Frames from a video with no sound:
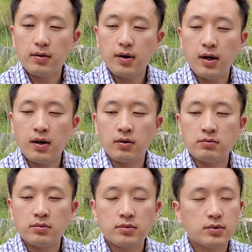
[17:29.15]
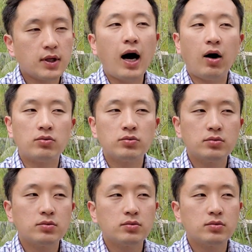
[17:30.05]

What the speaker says: town